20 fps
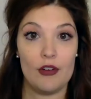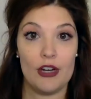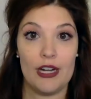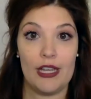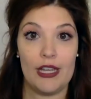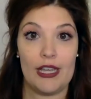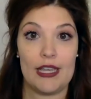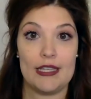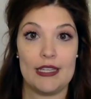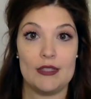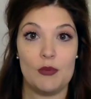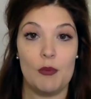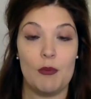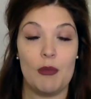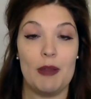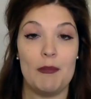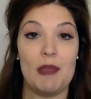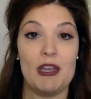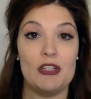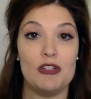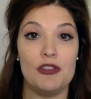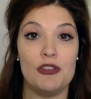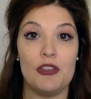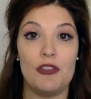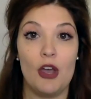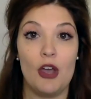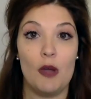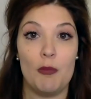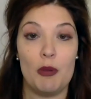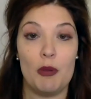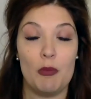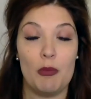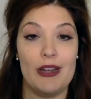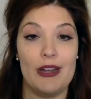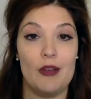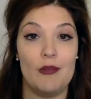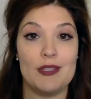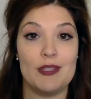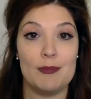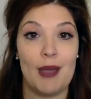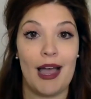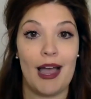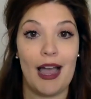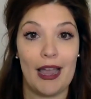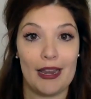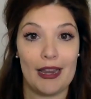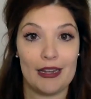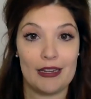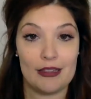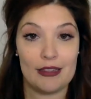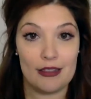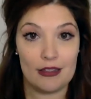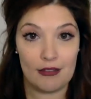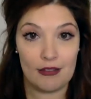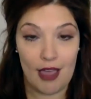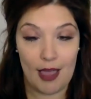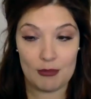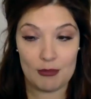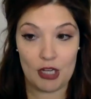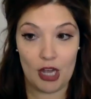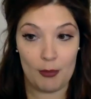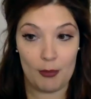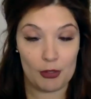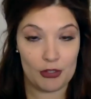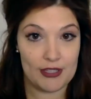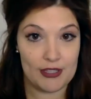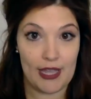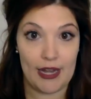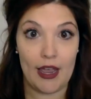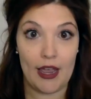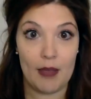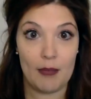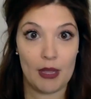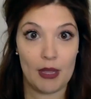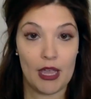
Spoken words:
is, we want to make sure that the open window is behind the laptop or setup.